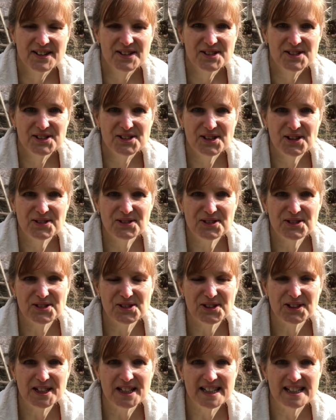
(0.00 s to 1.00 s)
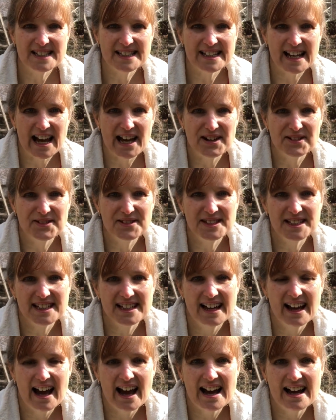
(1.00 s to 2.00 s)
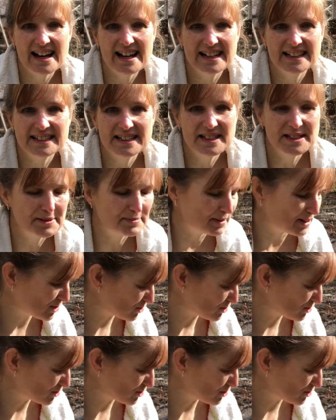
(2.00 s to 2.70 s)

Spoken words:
So the sun is out and has been